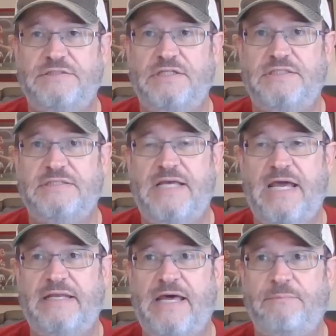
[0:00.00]
such as
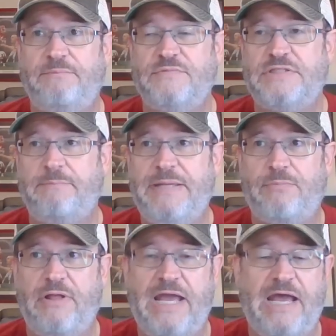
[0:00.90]
that. Now, some
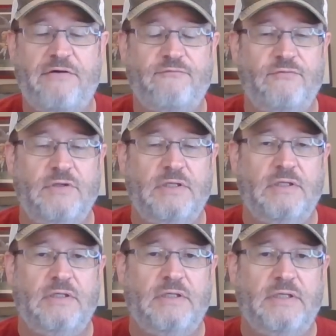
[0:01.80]
people have
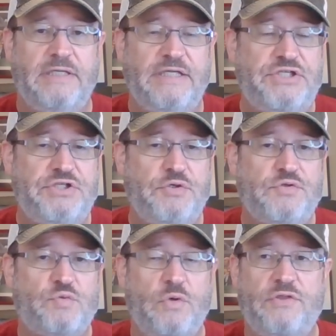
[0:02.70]

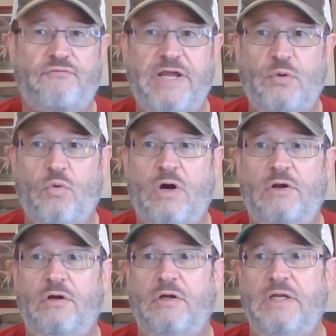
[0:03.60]
issues with
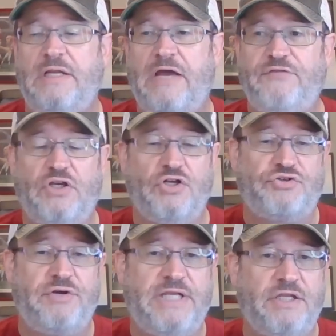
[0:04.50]
rainwater. Now, if you're going to
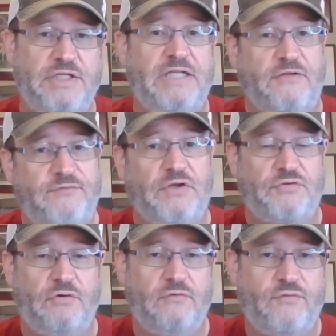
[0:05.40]
drink it, you need to
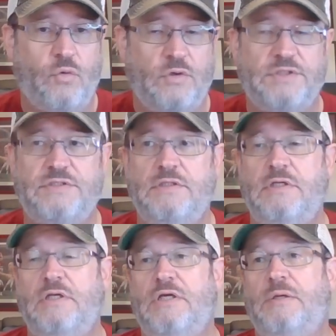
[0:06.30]
filter it, of course.
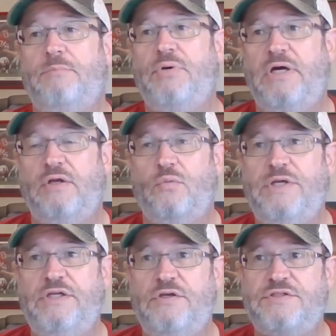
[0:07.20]
But
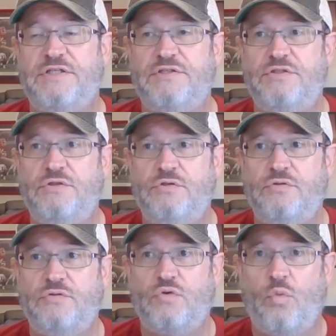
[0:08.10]
we use it
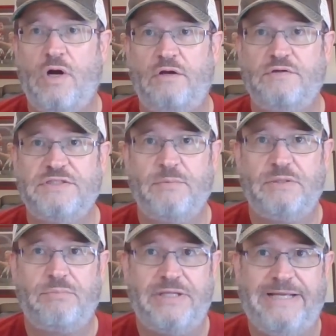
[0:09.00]
to to water some of
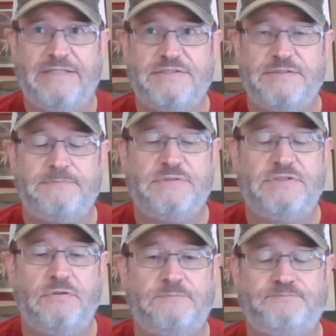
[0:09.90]
the plants.
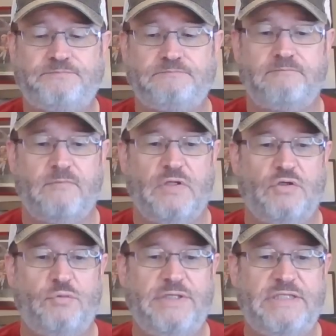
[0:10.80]
So,
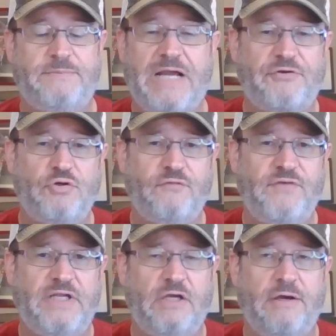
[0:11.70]
quick tip: I'll do a
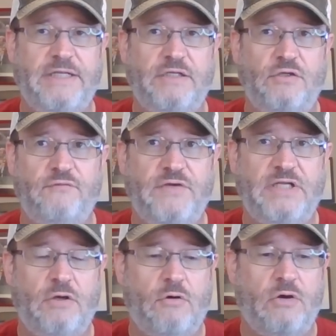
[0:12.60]
video. I need to do a
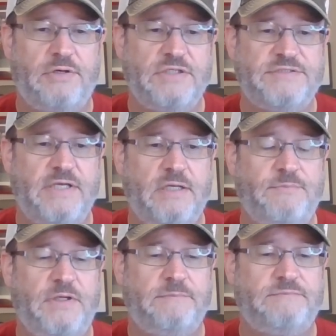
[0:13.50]
video on our setup
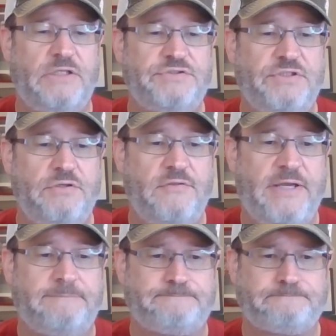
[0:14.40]
there. I'll show you
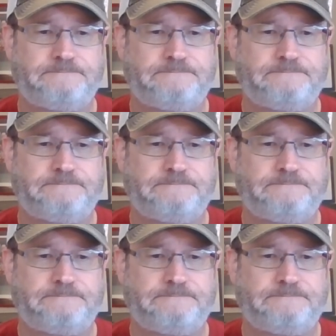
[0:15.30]
that.